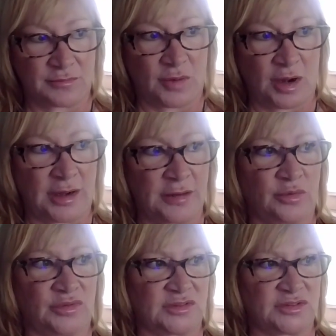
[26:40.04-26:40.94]
right,
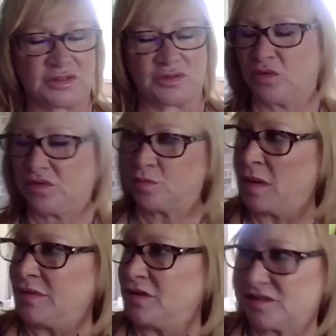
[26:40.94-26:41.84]
with
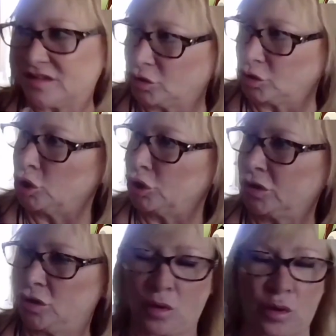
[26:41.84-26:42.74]
maybe just a look
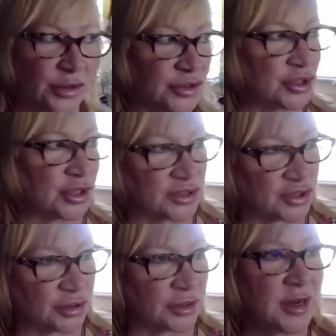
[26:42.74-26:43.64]
or a
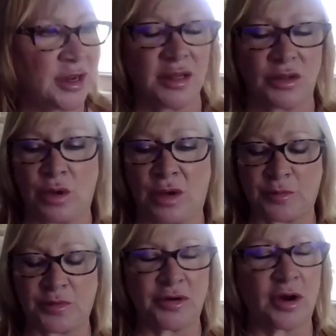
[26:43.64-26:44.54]
gesture, you have to
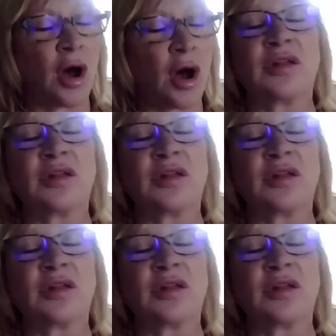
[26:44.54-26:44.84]
put all